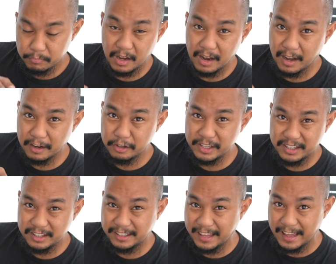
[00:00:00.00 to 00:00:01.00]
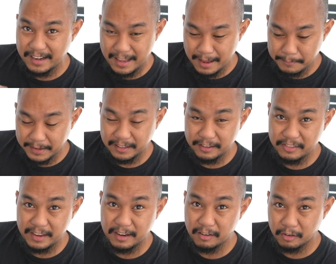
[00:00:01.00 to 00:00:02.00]
110 ml in
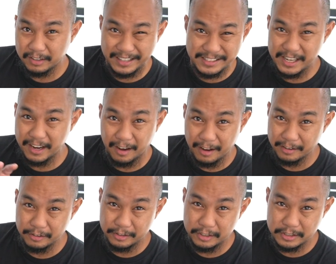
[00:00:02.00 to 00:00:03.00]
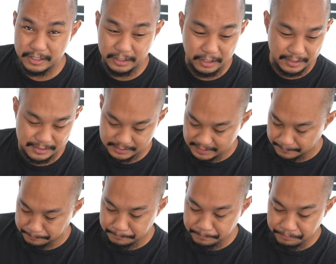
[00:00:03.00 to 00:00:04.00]
there, or let's say 100 because I took a sip.